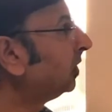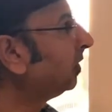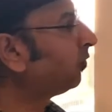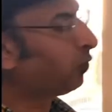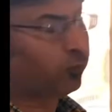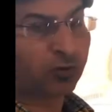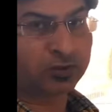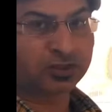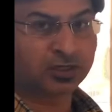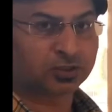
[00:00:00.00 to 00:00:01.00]
for
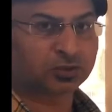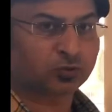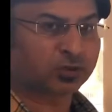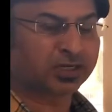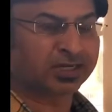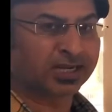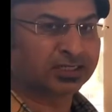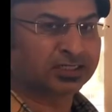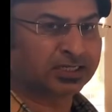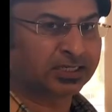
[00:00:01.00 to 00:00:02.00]
the year
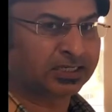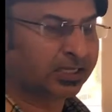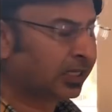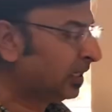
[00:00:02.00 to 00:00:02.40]
2019,